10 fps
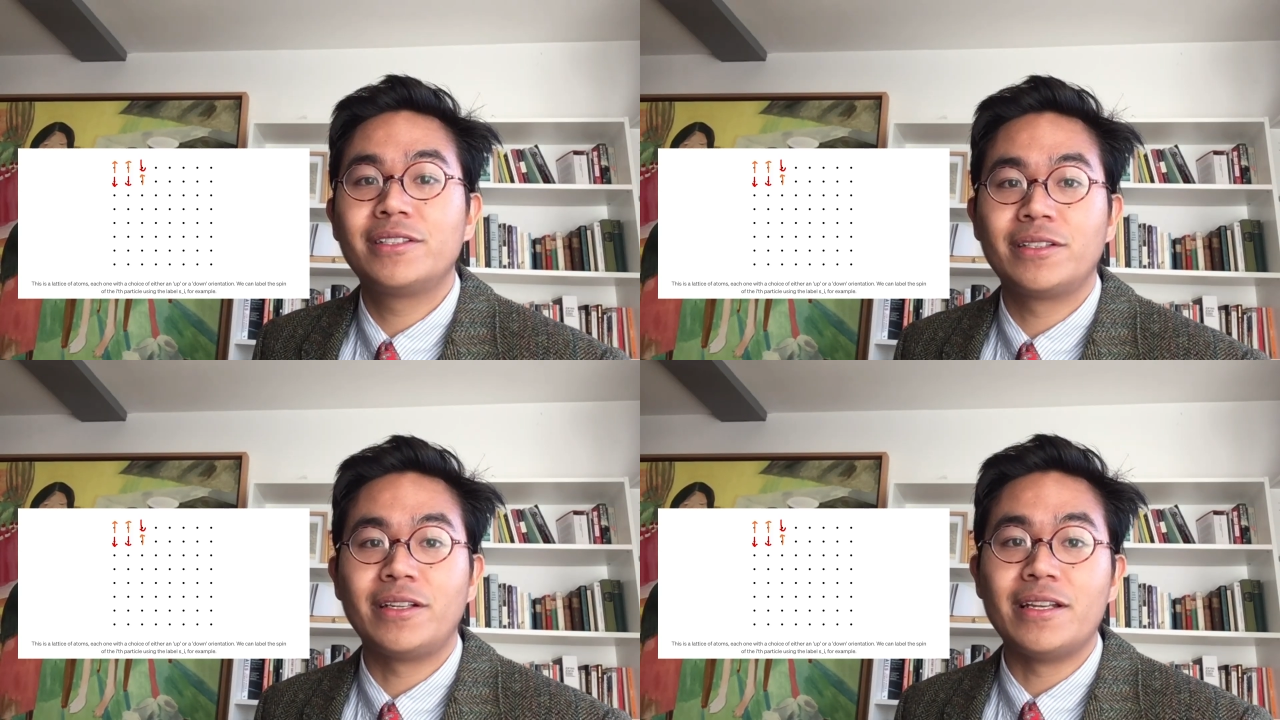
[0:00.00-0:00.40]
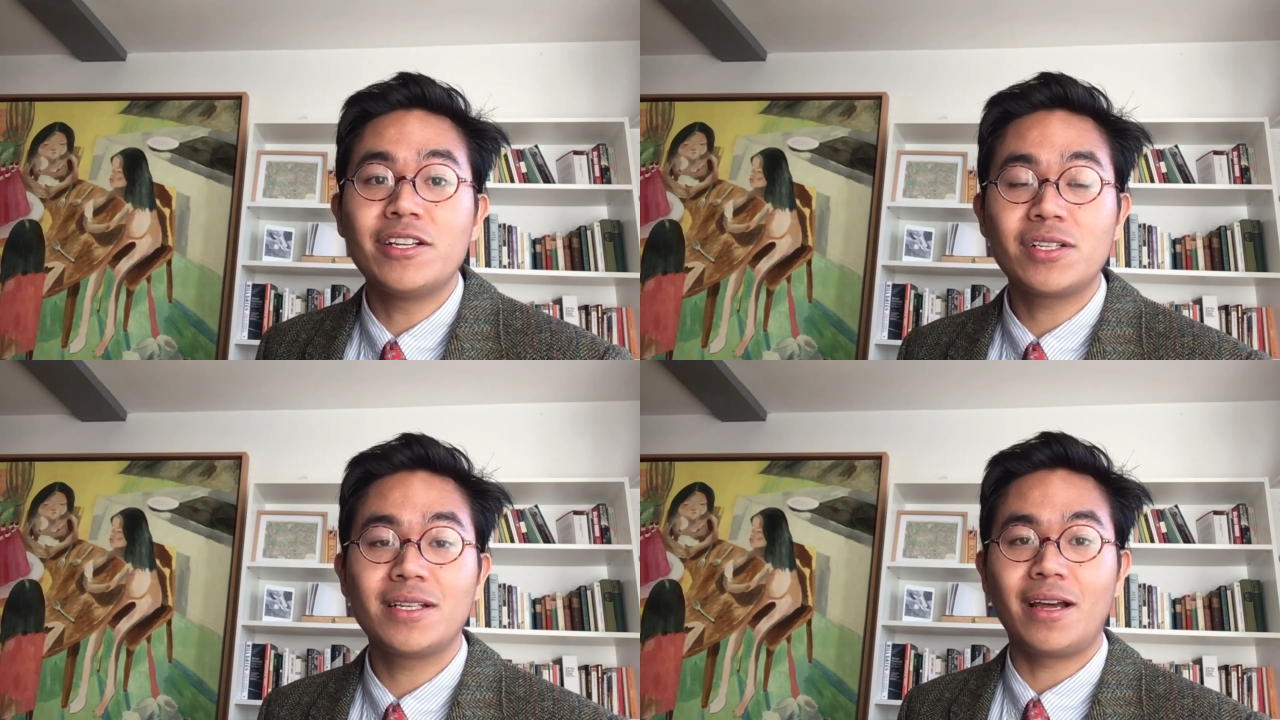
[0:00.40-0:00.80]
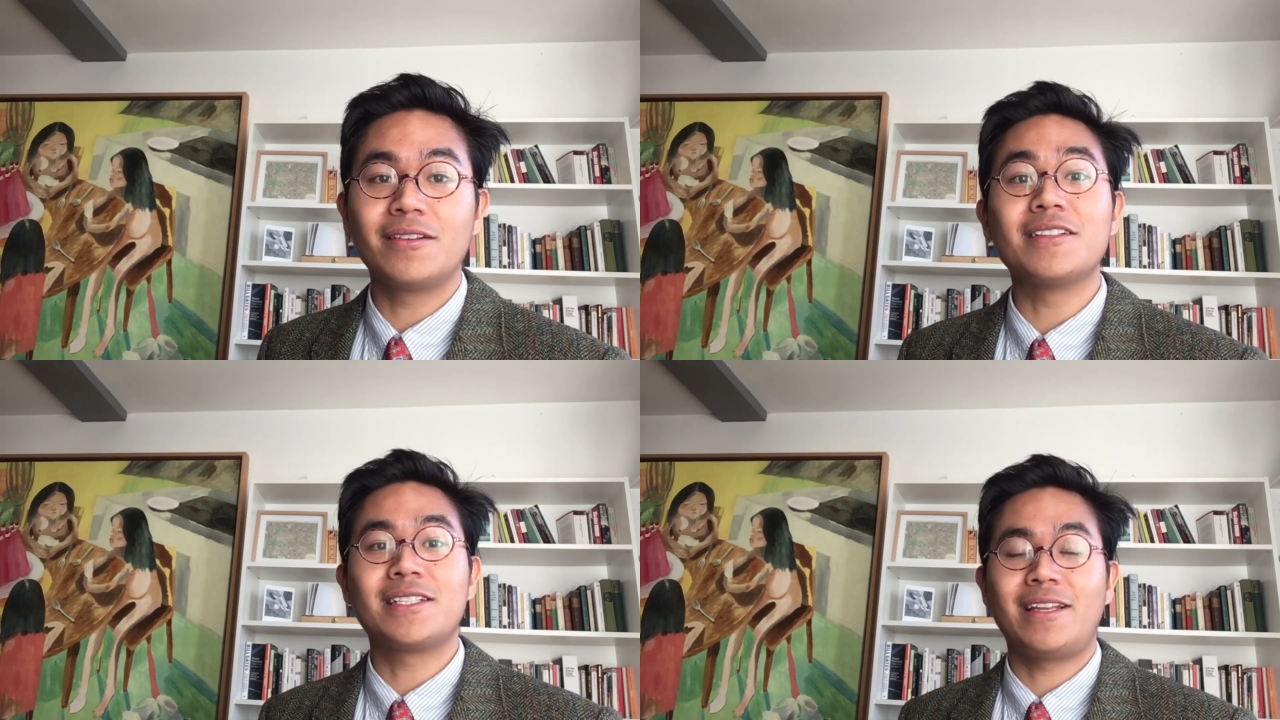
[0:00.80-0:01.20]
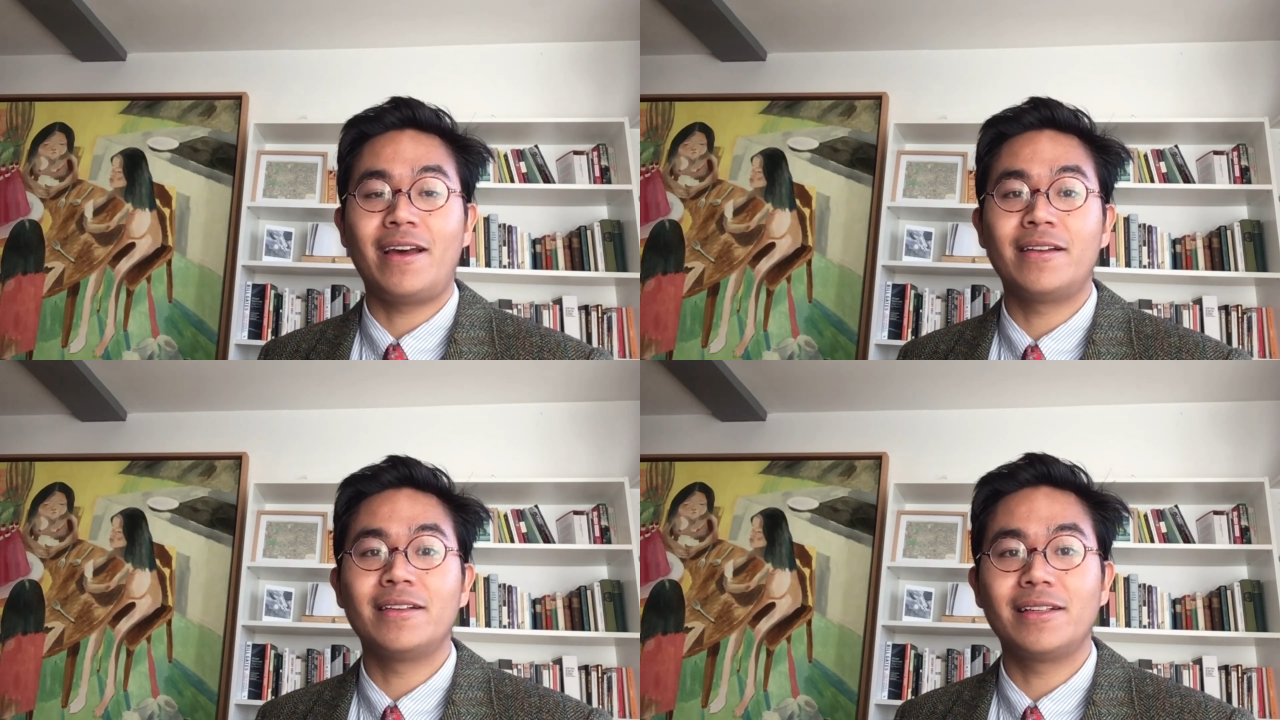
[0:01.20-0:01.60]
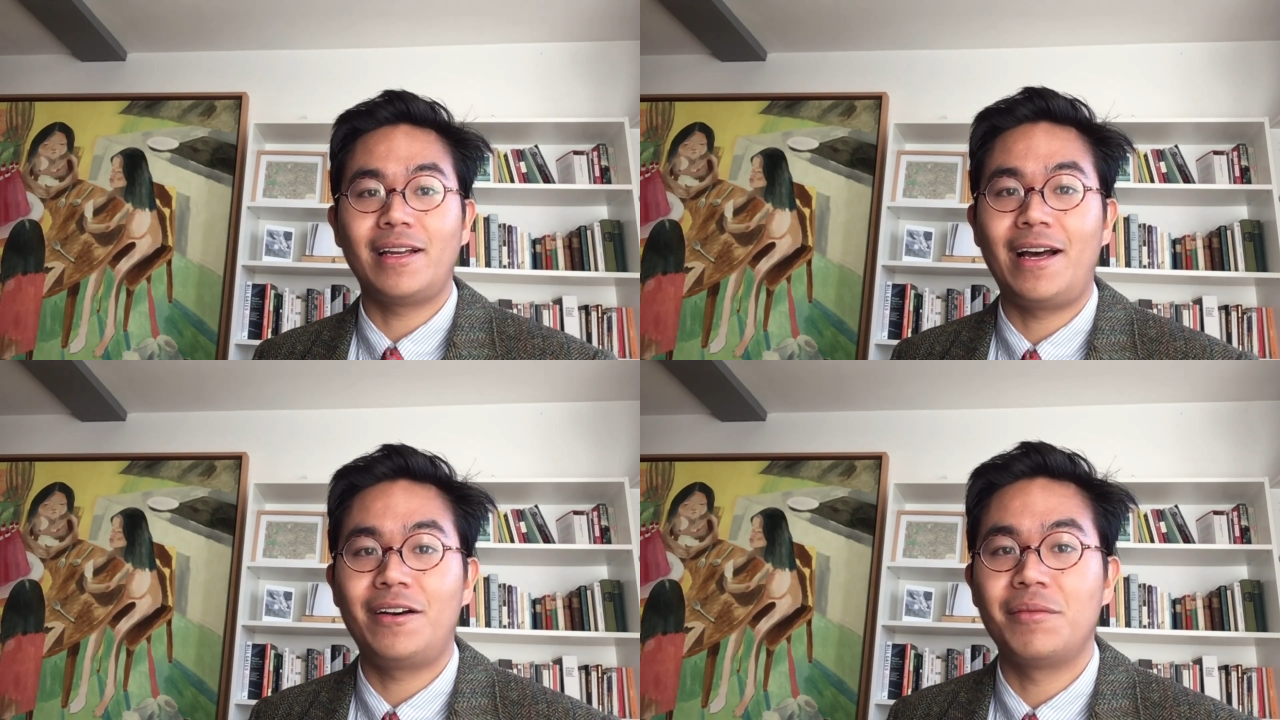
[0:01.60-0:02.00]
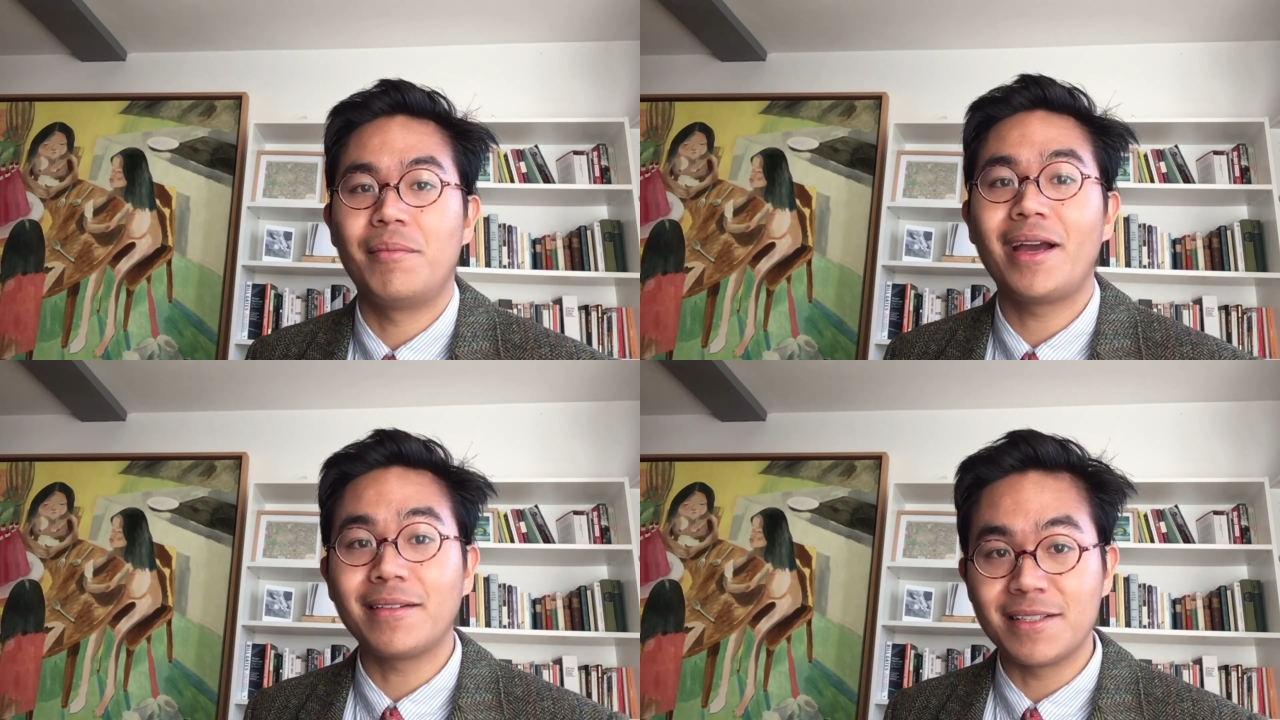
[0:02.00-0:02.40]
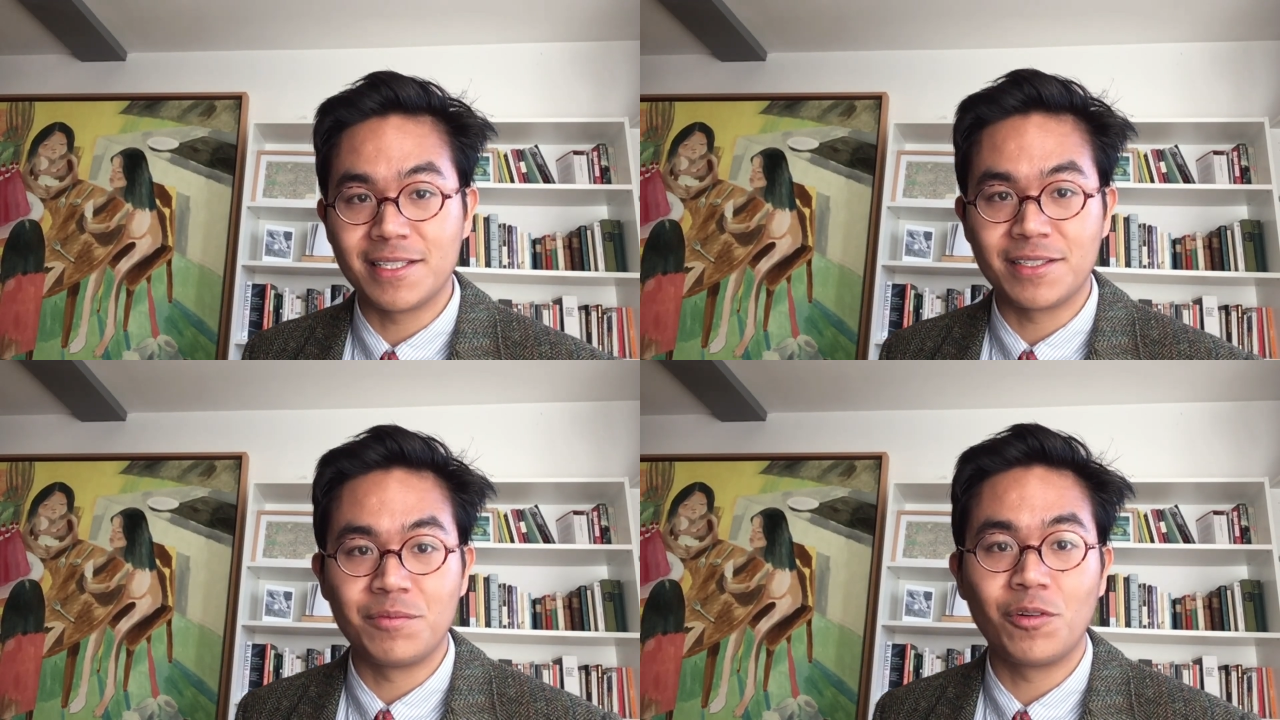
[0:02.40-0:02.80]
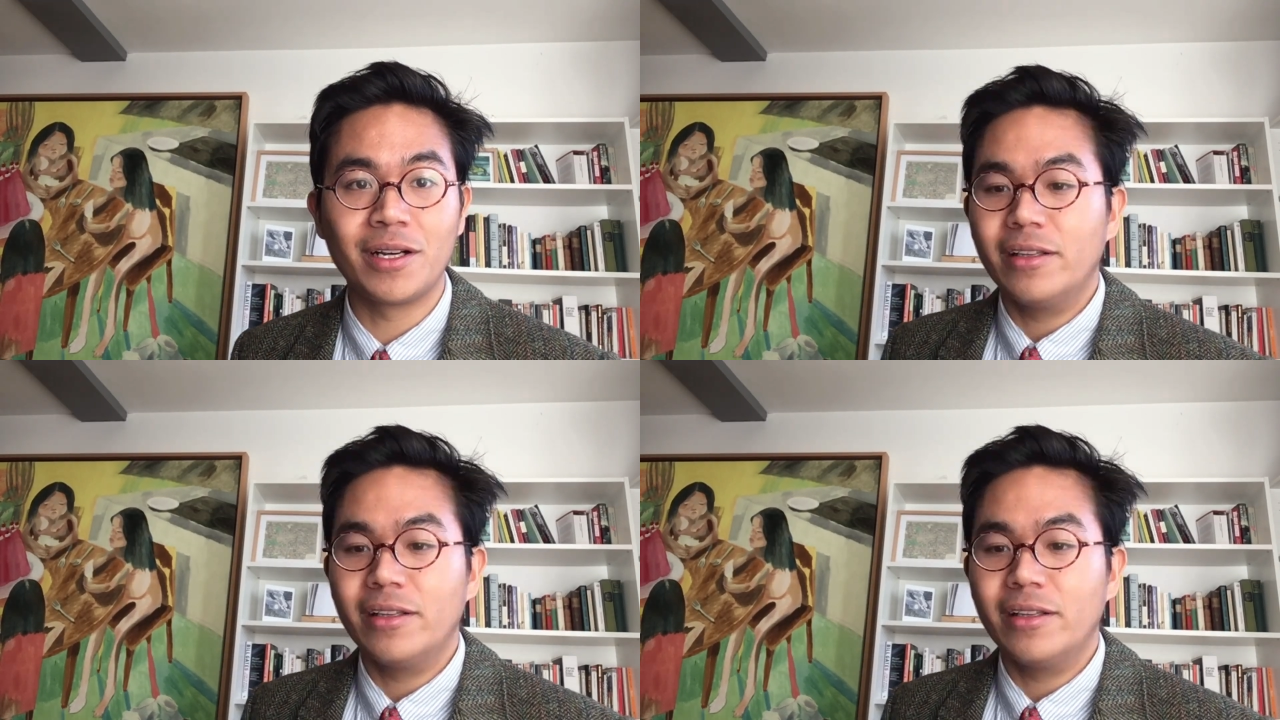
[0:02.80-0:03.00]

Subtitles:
to initially understand how magnetism works.